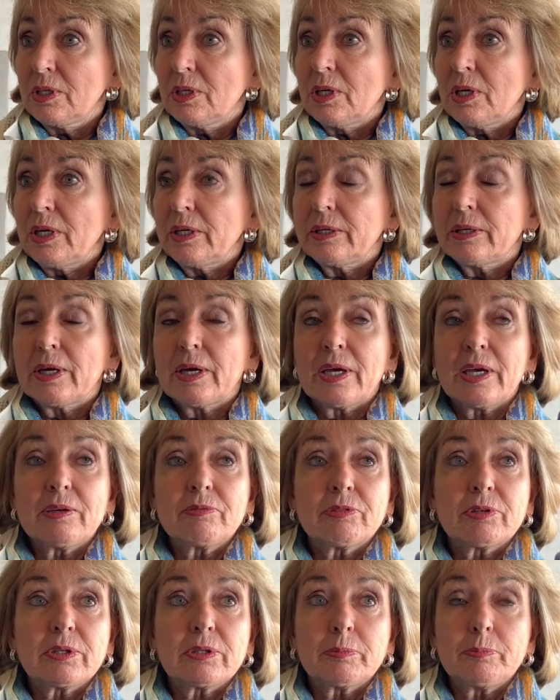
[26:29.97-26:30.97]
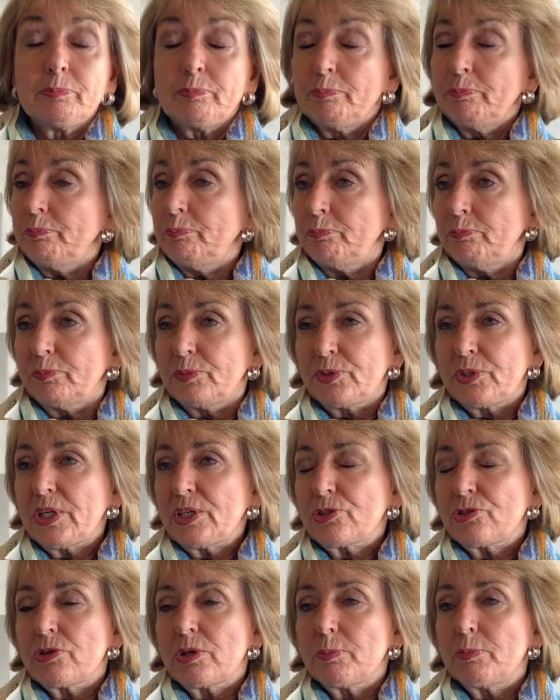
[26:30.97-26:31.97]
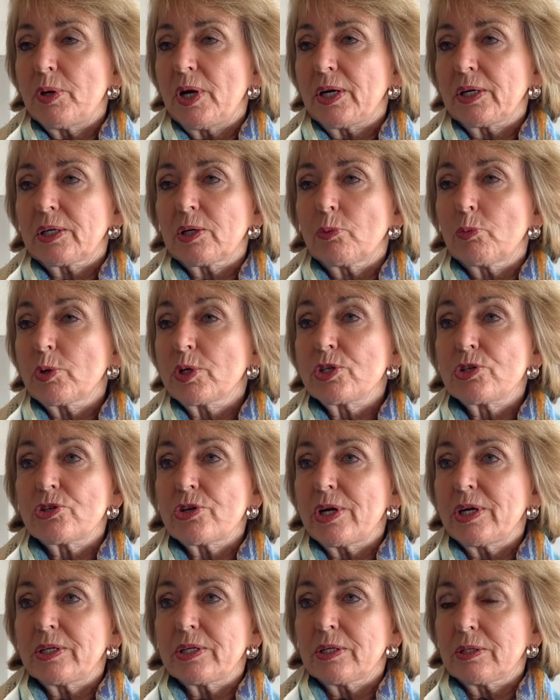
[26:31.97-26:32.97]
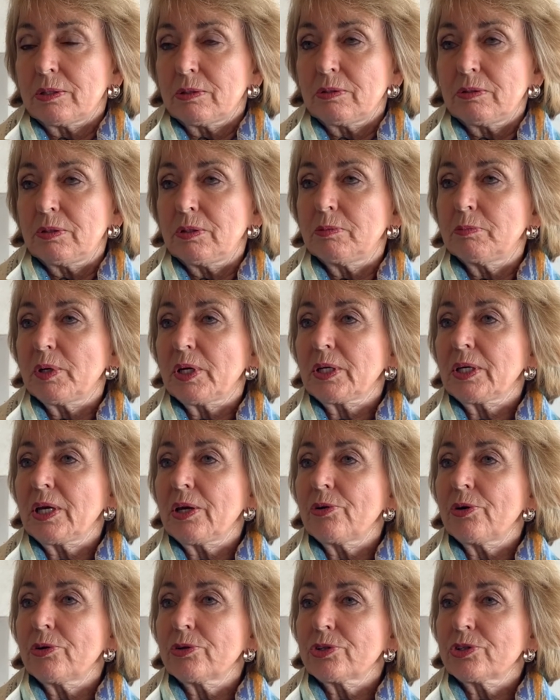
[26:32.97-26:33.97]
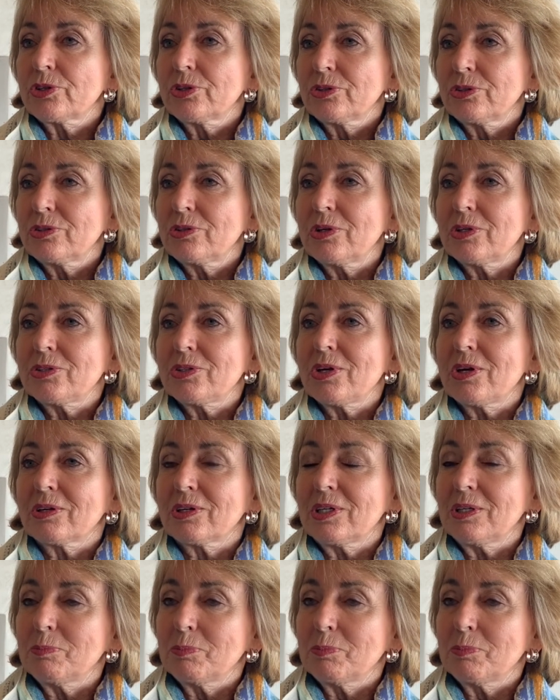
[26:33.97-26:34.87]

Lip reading: And I have a stationary bike, a wind trainer in my garage. Okay. So that's how I keep myself